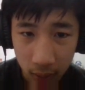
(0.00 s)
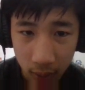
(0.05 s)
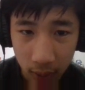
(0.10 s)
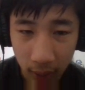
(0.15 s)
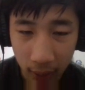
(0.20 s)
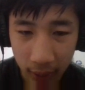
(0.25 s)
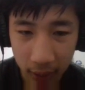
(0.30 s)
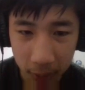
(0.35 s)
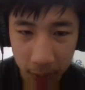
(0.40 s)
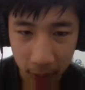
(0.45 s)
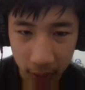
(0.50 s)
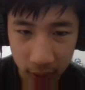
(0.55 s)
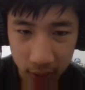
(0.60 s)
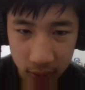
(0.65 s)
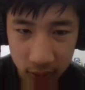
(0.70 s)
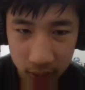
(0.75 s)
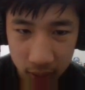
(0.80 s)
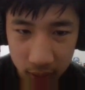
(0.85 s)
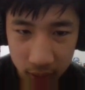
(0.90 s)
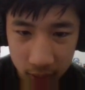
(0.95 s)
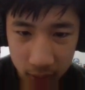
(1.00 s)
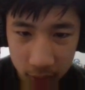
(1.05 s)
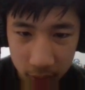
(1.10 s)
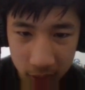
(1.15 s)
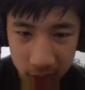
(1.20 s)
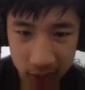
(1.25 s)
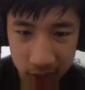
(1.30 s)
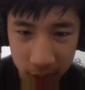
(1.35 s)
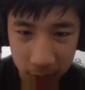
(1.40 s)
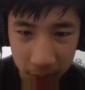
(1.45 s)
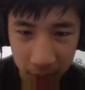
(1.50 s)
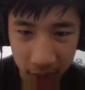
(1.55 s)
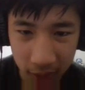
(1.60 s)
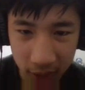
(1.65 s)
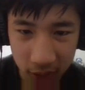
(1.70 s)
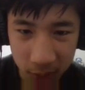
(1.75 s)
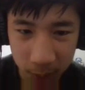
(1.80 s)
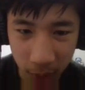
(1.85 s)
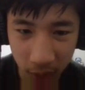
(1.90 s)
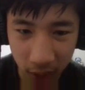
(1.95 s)
Anyways, we'll see with
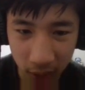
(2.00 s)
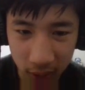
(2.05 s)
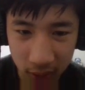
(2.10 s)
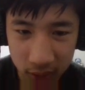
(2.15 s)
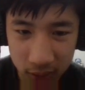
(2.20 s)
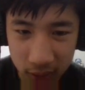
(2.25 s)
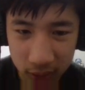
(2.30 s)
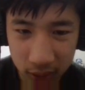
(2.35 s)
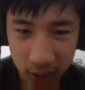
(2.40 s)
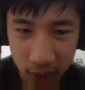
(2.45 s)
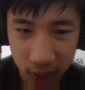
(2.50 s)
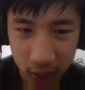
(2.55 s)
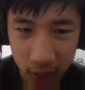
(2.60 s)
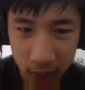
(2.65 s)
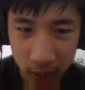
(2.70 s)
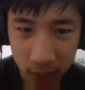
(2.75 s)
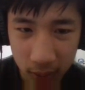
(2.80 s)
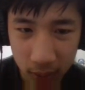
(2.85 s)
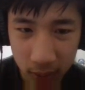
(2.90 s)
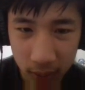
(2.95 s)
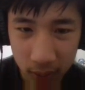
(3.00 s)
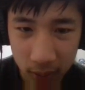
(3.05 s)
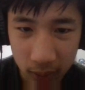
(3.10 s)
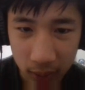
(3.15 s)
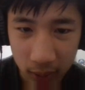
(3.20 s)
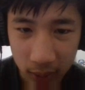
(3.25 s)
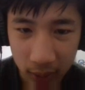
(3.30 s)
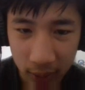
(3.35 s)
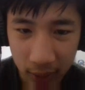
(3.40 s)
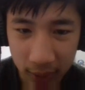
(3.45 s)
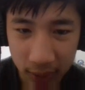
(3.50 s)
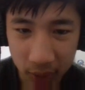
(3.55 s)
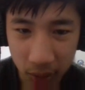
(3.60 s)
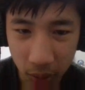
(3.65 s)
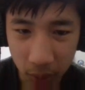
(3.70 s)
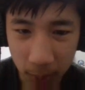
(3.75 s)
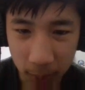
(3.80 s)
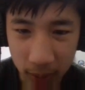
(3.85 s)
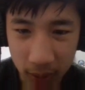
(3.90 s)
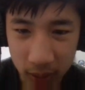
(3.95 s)
this part. It
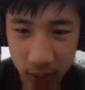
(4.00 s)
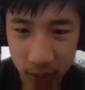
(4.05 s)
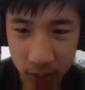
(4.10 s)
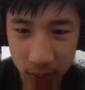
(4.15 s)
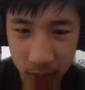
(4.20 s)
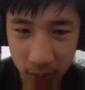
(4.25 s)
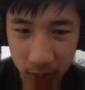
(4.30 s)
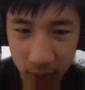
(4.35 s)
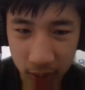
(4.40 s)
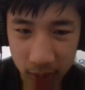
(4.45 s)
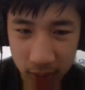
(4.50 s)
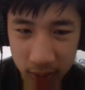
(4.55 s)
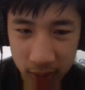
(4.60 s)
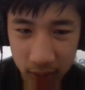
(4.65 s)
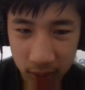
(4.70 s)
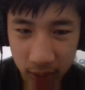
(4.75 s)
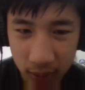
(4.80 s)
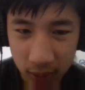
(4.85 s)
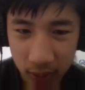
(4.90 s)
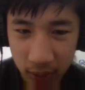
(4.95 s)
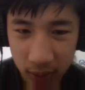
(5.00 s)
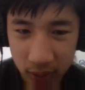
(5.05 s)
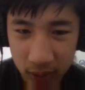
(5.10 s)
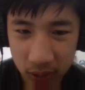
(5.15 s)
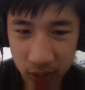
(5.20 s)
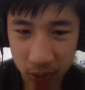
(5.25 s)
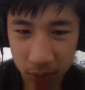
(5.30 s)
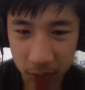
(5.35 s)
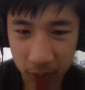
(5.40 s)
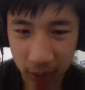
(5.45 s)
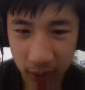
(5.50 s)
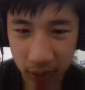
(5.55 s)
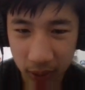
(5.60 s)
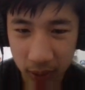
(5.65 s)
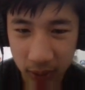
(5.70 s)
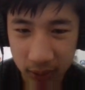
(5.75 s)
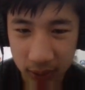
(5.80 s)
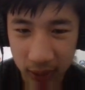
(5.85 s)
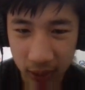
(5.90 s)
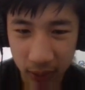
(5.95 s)
told me to do this swing
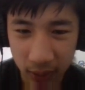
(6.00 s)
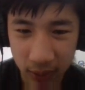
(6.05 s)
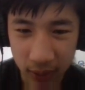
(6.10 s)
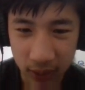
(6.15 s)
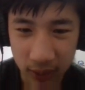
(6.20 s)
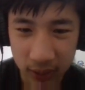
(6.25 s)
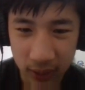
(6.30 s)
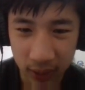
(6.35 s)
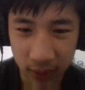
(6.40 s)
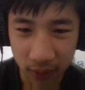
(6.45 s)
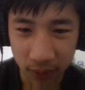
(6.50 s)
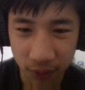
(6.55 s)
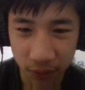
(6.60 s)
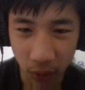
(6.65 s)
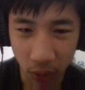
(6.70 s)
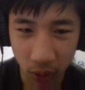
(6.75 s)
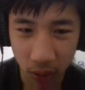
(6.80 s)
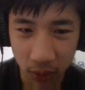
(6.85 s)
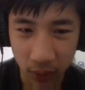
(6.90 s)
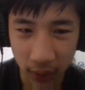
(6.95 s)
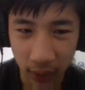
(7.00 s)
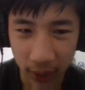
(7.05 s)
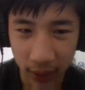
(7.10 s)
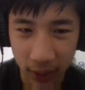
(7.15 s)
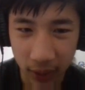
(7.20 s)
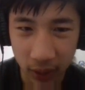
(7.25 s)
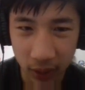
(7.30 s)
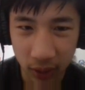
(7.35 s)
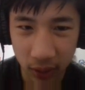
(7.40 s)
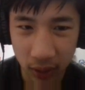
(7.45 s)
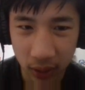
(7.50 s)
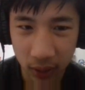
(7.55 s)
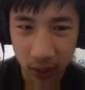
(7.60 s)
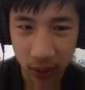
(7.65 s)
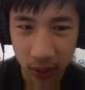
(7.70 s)
utilities invoke later.